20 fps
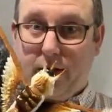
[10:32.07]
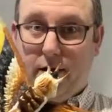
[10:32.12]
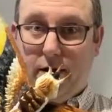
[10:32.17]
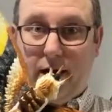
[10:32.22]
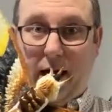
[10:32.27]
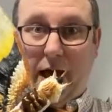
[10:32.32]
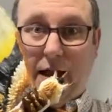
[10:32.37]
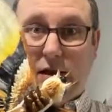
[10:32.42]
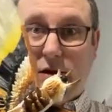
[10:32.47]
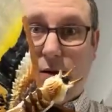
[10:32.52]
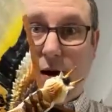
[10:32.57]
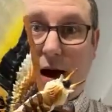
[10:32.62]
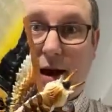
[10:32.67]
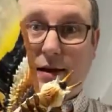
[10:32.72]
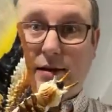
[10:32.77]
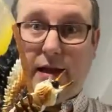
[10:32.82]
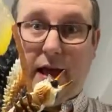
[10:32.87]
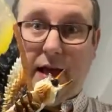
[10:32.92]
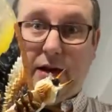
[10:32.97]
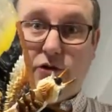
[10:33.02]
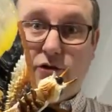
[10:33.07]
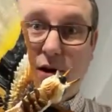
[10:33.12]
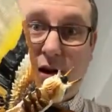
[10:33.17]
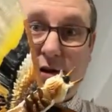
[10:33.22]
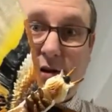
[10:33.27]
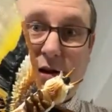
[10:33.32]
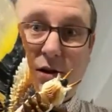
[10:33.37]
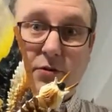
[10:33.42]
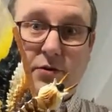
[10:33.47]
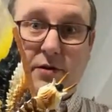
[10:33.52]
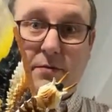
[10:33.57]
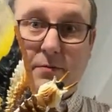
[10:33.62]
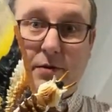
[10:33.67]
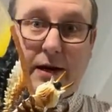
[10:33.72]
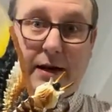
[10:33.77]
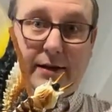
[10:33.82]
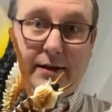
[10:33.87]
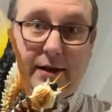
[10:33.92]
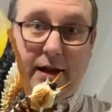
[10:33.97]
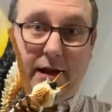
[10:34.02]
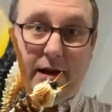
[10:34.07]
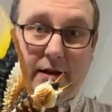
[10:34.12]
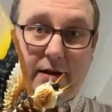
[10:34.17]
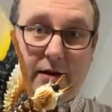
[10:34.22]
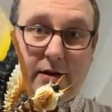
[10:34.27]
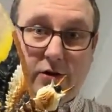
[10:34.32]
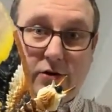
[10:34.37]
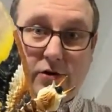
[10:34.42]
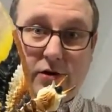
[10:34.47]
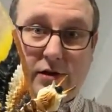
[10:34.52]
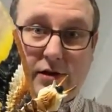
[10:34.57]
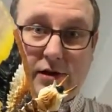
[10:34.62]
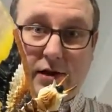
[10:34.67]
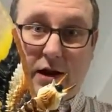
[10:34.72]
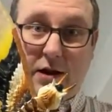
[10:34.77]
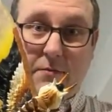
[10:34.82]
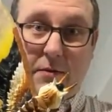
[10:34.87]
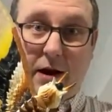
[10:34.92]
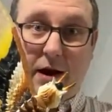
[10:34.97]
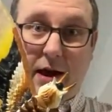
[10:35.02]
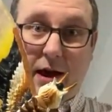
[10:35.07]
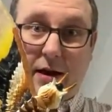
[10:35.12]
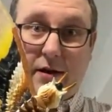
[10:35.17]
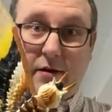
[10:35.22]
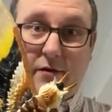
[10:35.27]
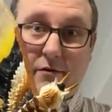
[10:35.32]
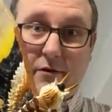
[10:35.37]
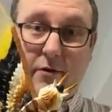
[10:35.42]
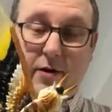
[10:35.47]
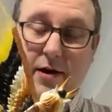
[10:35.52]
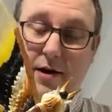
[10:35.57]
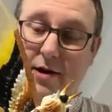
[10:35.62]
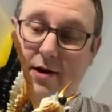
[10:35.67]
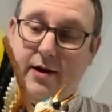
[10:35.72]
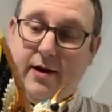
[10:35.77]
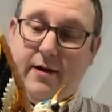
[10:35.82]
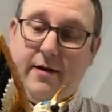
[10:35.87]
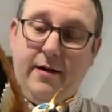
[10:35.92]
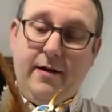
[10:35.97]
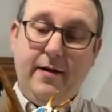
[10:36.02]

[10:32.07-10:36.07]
Hence why it's like translucent plastic. You can just see my hand through it, can't you?